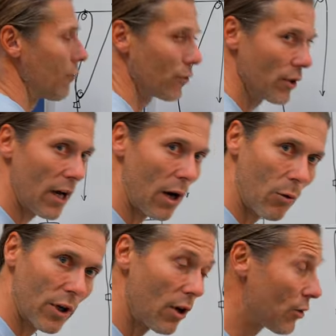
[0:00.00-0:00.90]
For now,
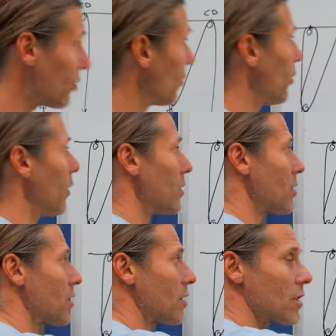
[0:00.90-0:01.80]
we're going to
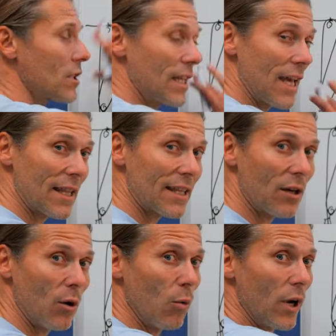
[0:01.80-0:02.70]

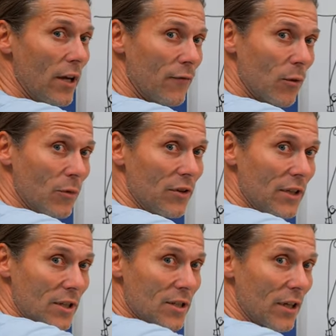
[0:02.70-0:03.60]
get away from the
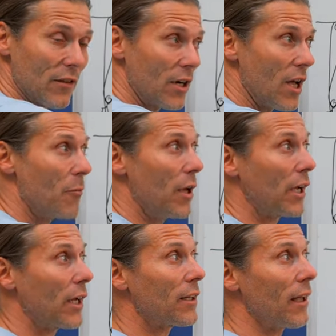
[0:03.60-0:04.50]
descender and
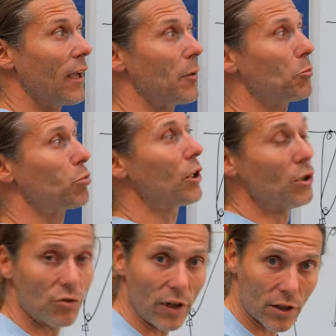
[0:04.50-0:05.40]
make it a
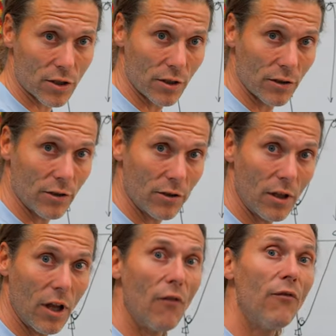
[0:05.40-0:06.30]
protraction,
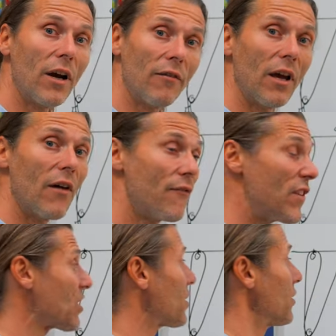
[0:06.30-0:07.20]
a very
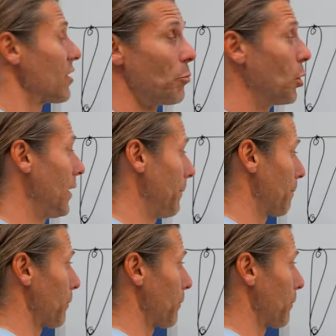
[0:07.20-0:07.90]
efficient pulley.